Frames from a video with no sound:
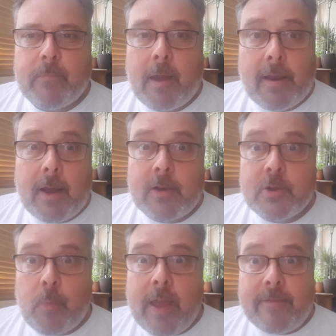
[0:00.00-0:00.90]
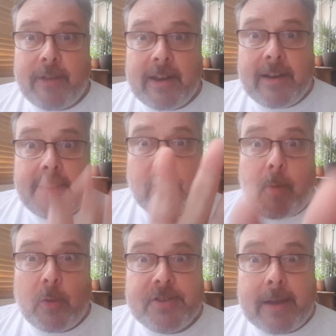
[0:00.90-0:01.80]
And I shall wait for any legal
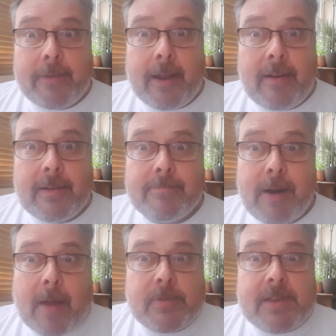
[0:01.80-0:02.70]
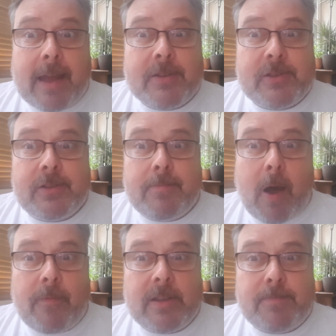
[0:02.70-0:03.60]
bods out there, perhaps Alison the
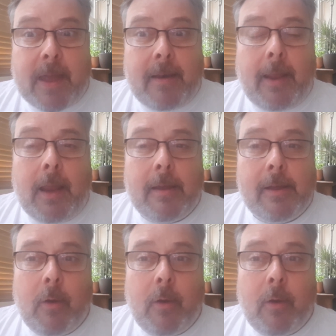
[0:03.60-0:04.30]
Marvellous Bailey,